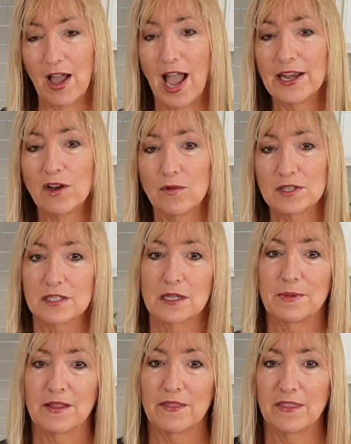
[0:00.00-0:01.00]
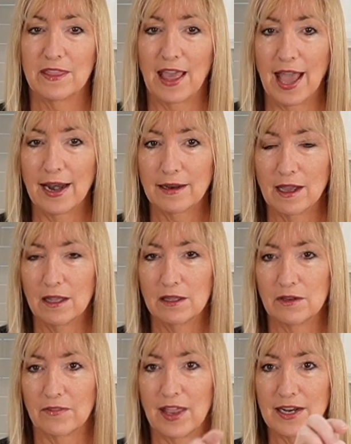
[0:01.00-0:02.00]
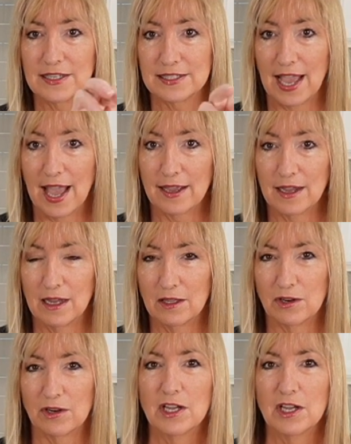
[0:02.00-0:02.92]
I know it's going to be that color, that exact color.